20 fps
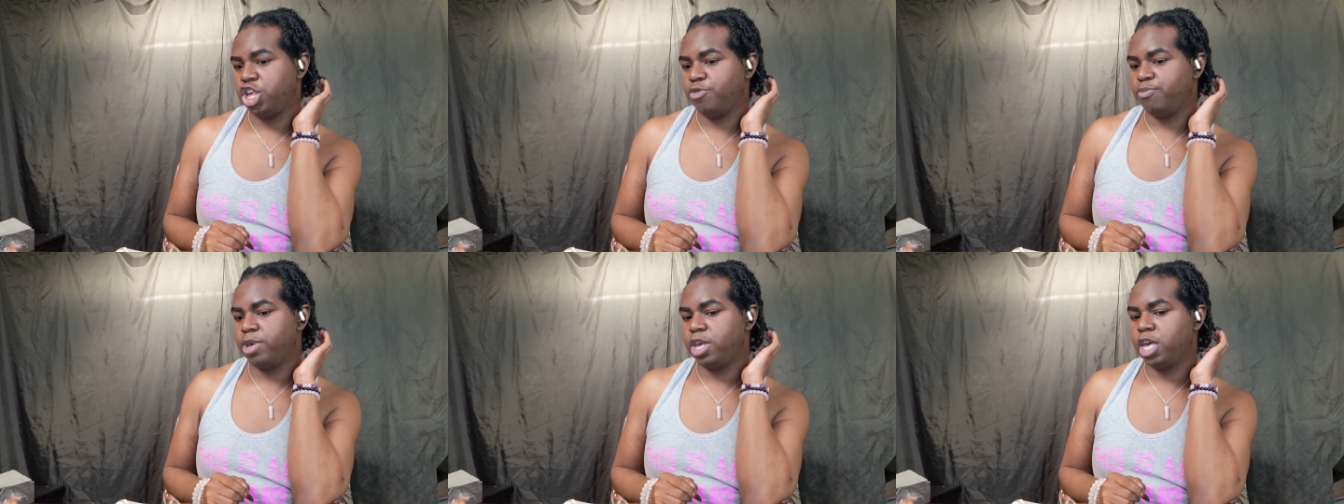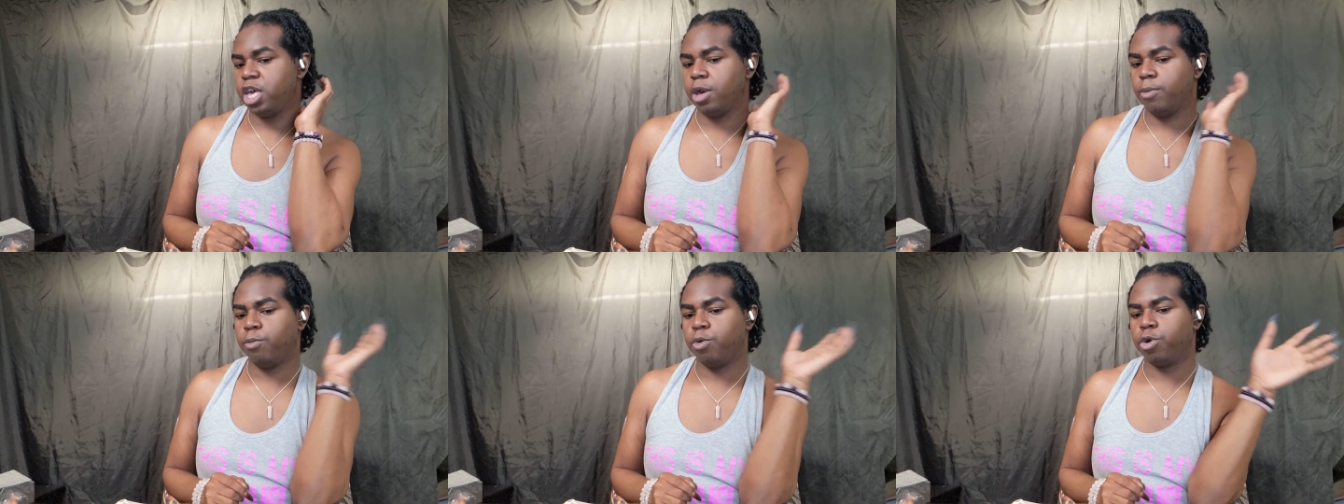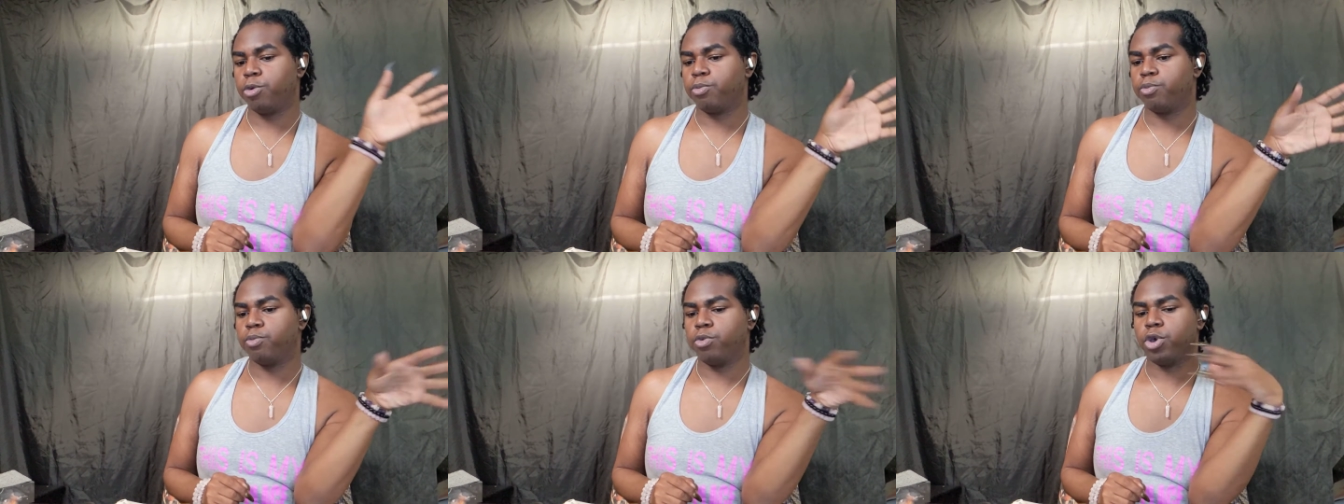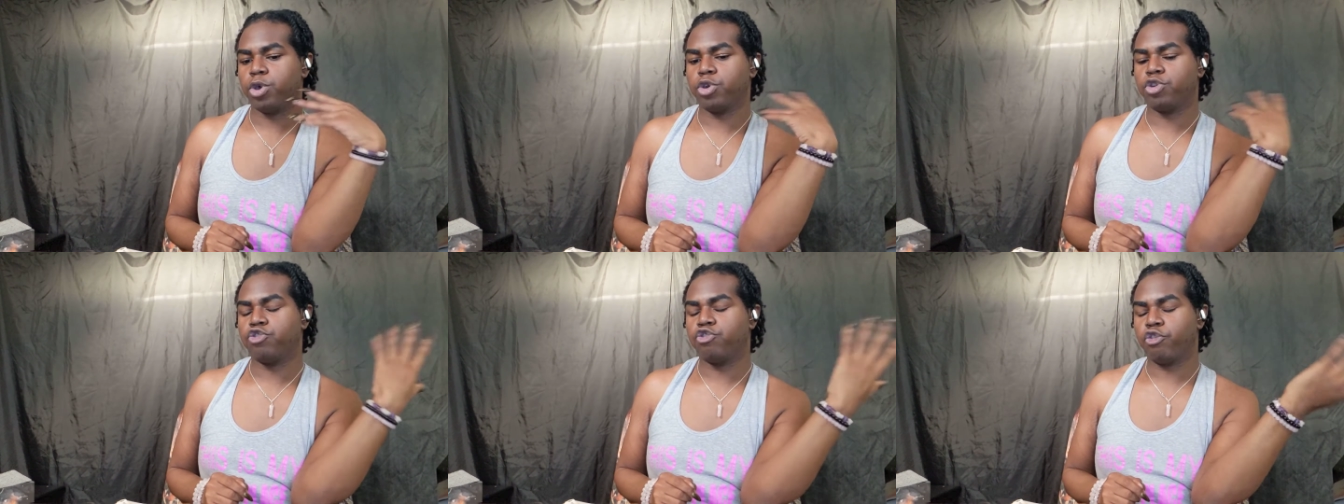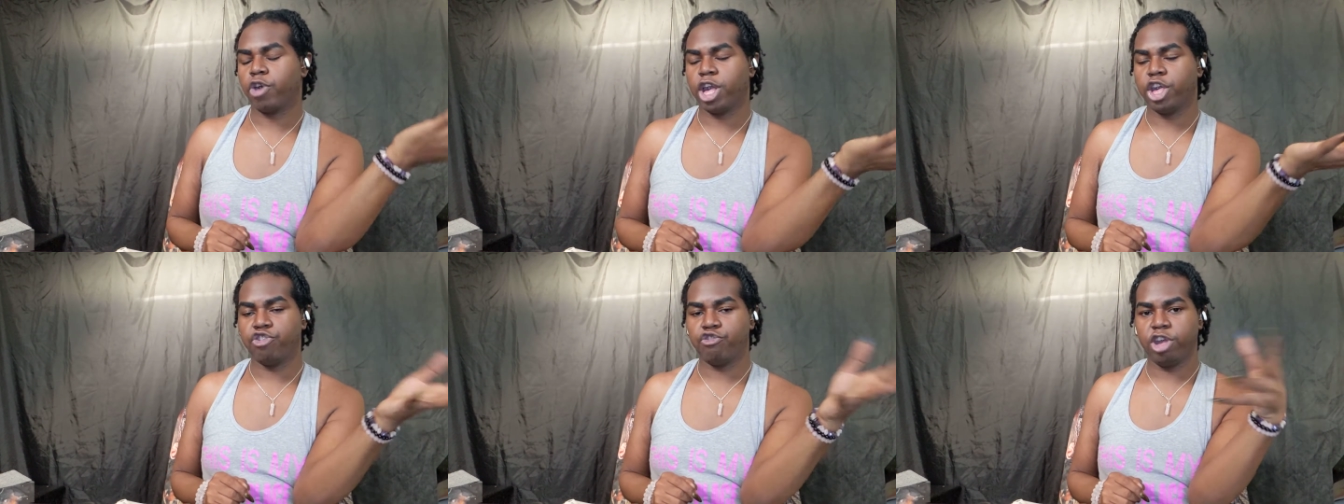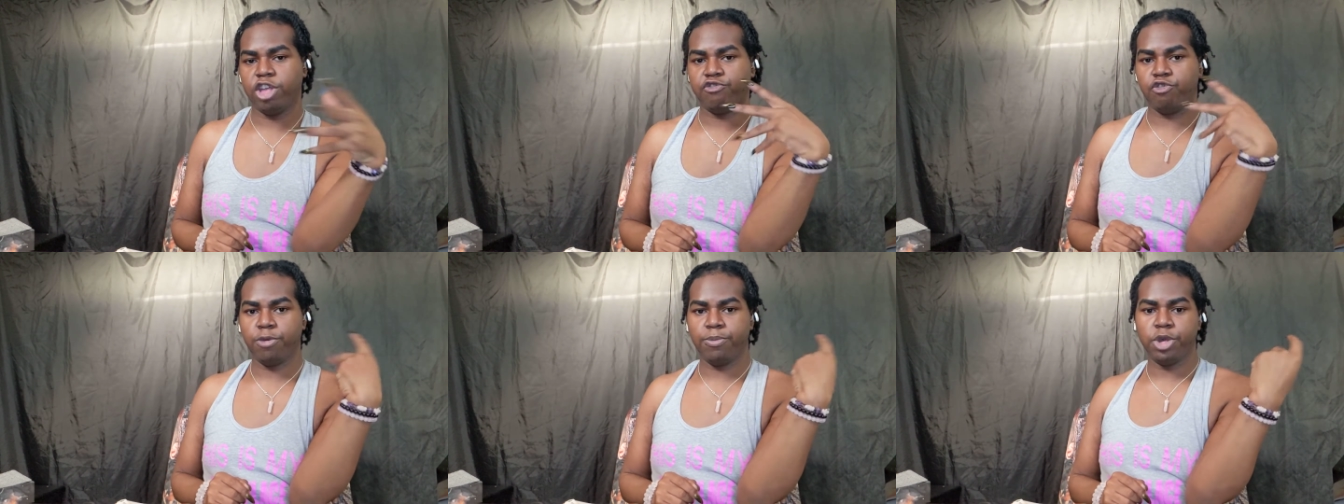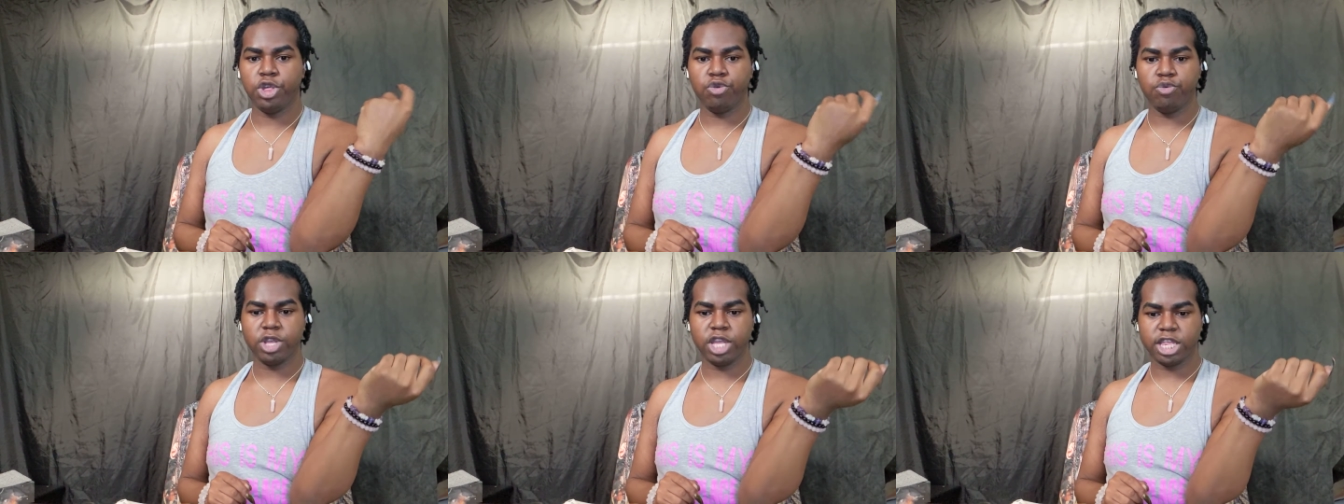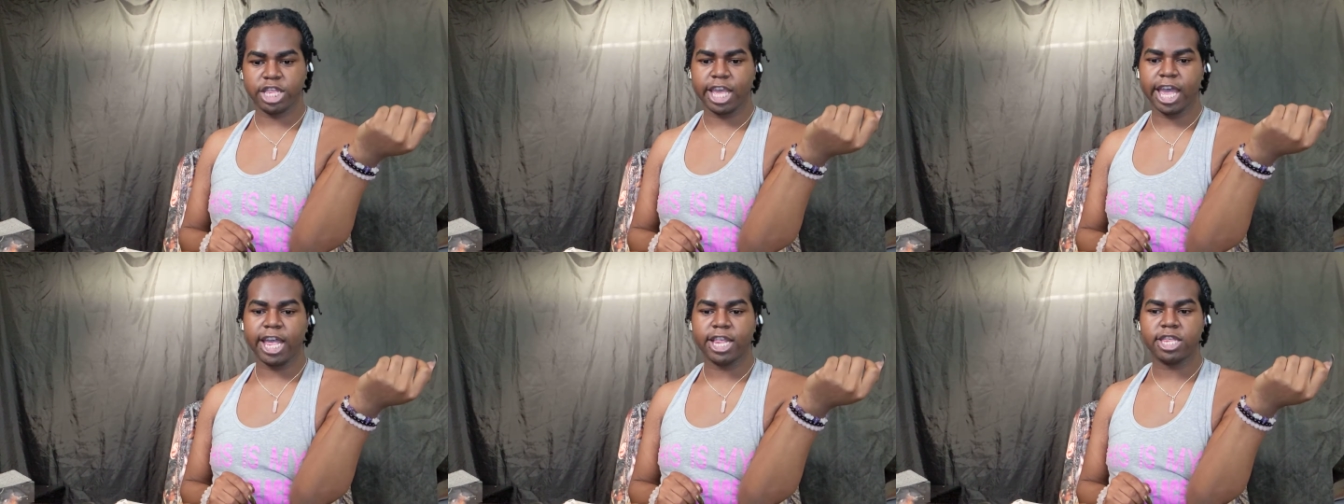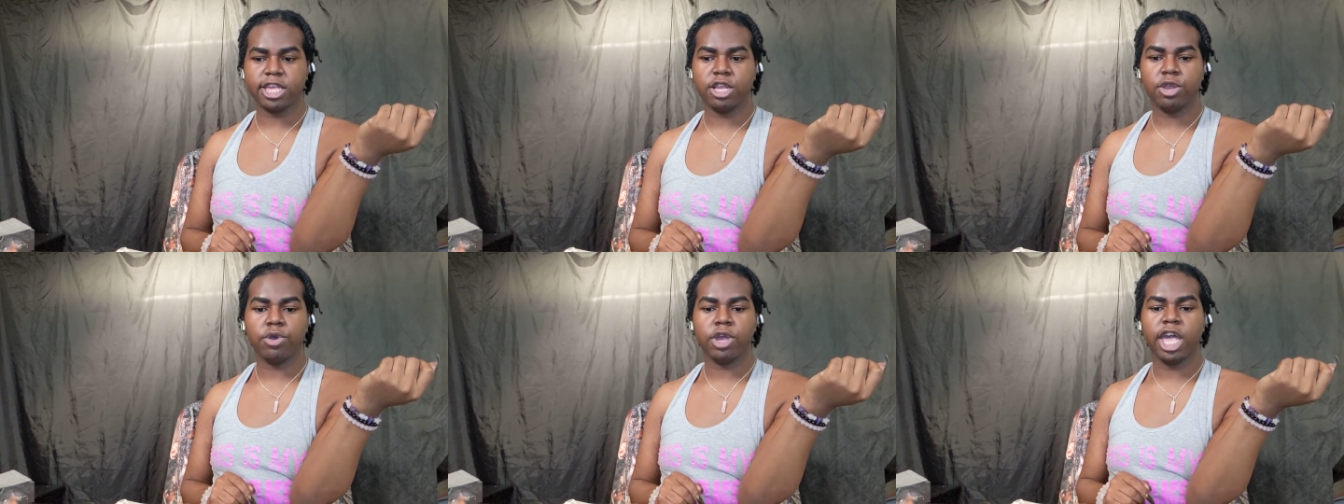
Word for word: You become we're we're trying to transform you into an assassin.